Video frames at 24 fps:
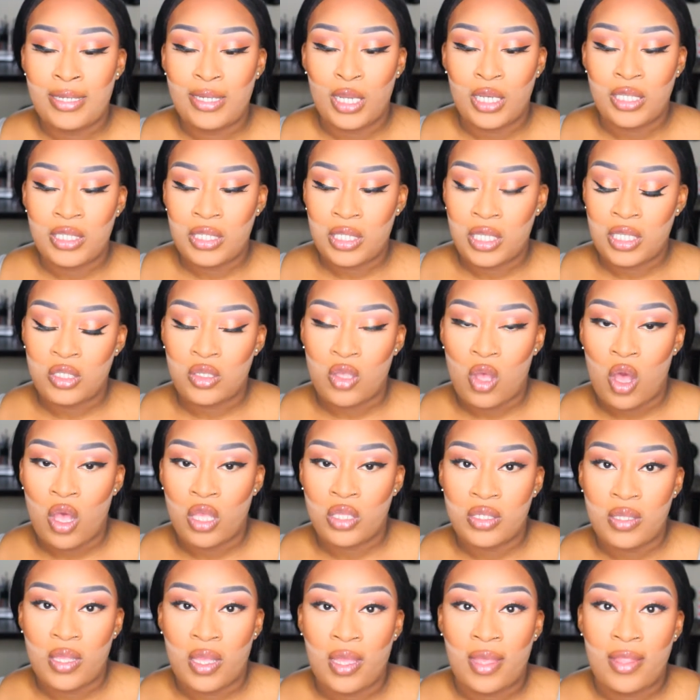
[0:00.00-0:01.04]
dust this
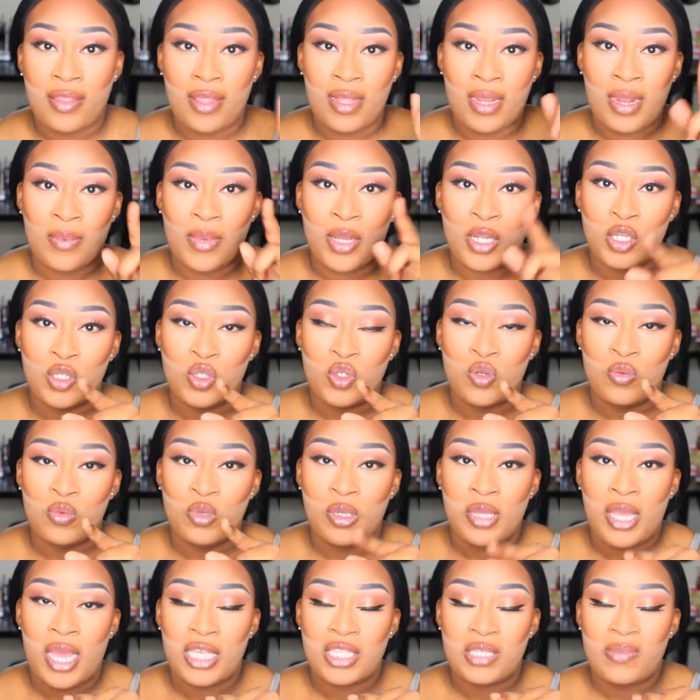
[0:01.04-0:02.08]
off, and then I'm going to zoom
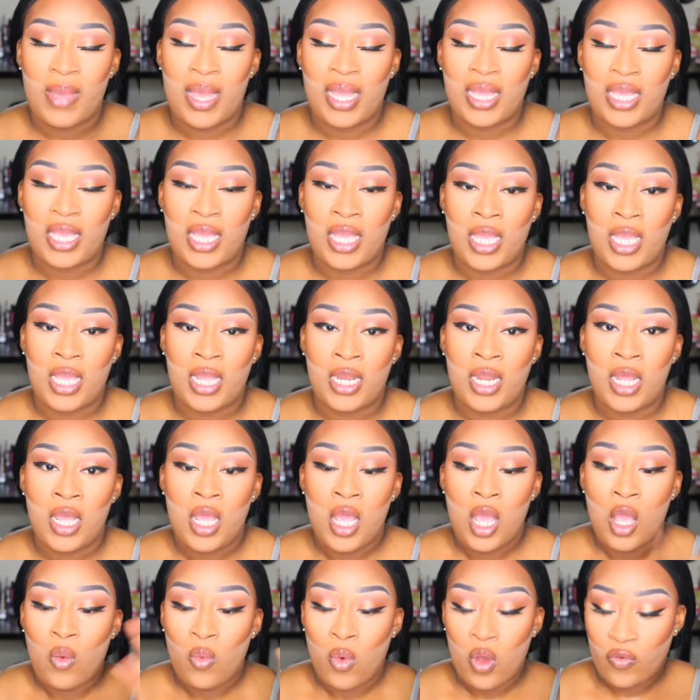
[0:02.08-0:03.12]
you guys back in.
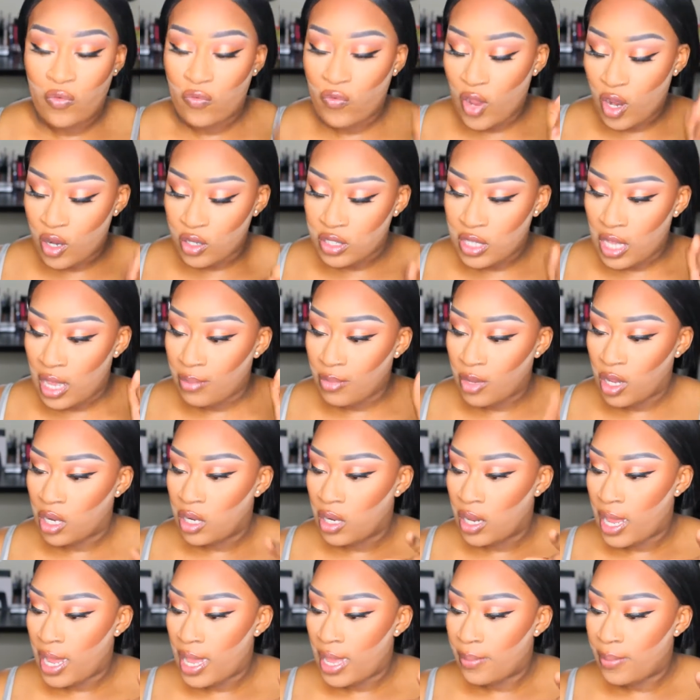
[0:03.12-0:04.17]
Well, first I'm going
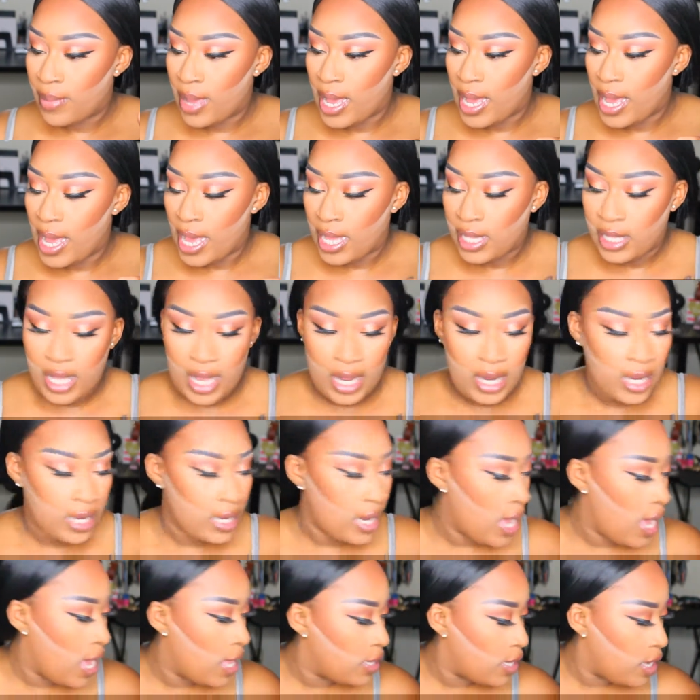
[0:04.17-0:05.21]
to add my highlight.
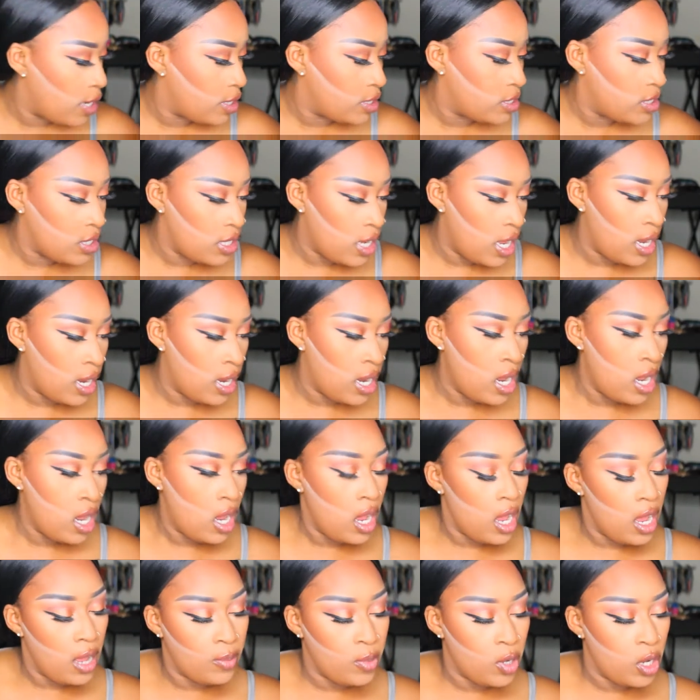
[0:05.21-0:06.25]
And highlighter today,
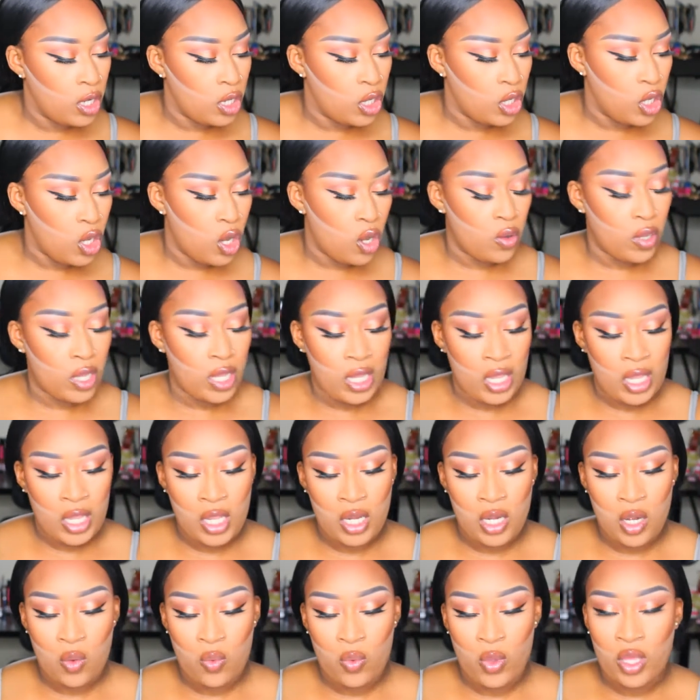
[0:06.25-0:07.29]
I'm going to go
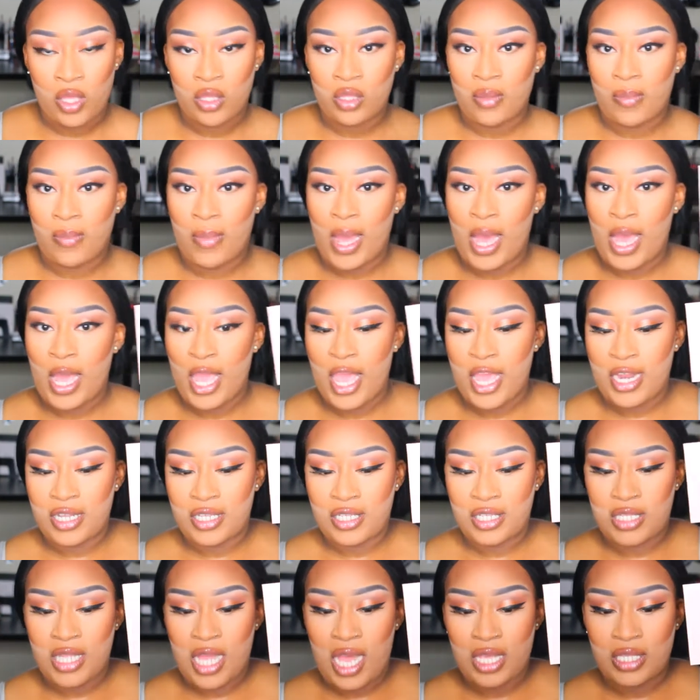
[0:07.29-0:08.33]
in with my
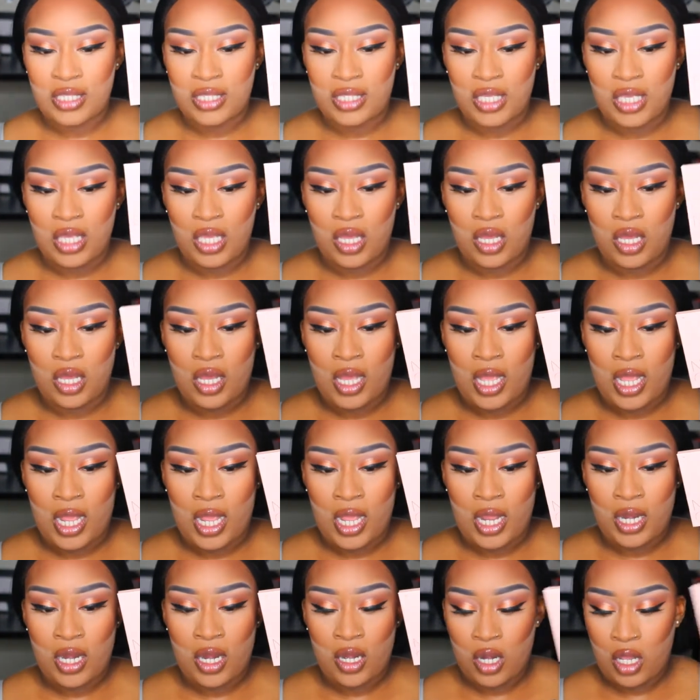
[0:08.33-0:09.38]
Anastasia
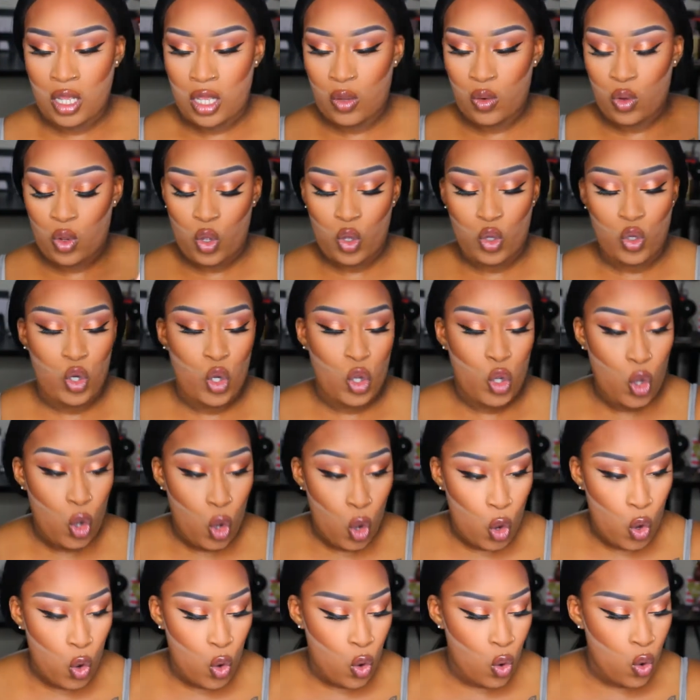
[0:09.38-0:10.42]
and
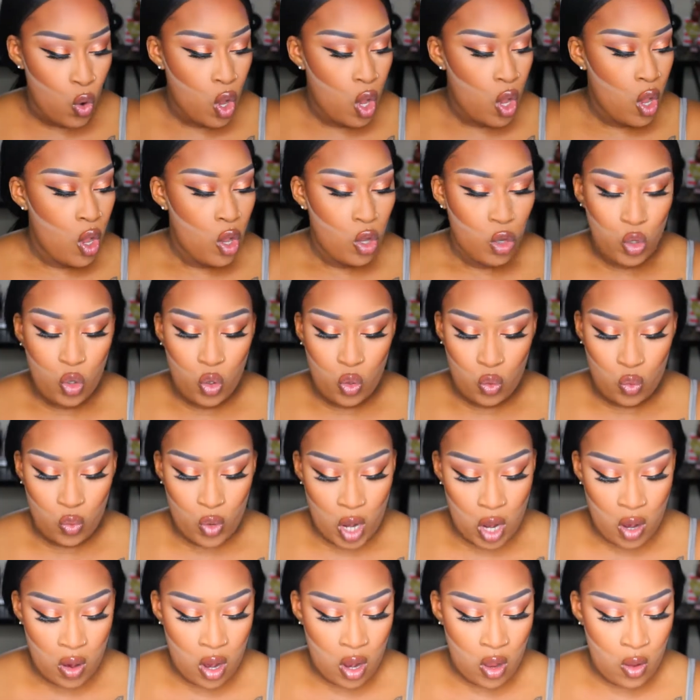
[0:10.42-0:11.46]
Nicole
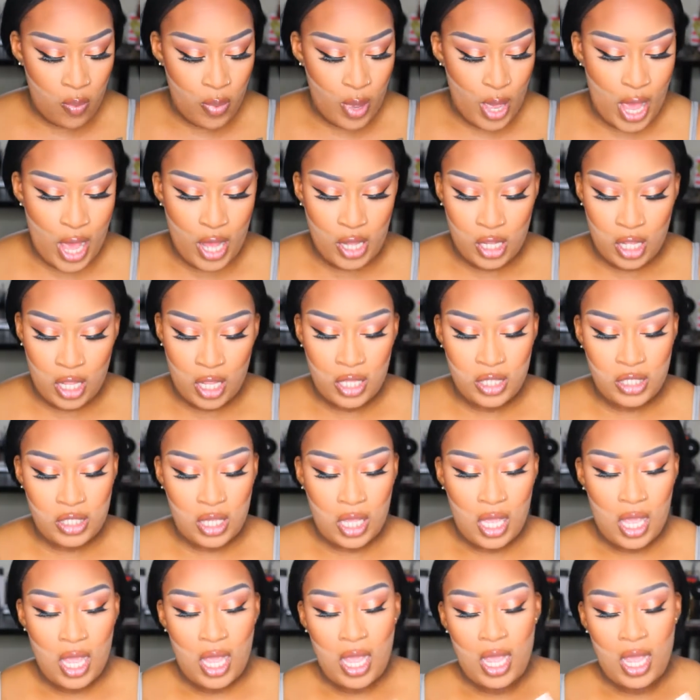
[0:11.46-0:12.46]
Guerrero palette.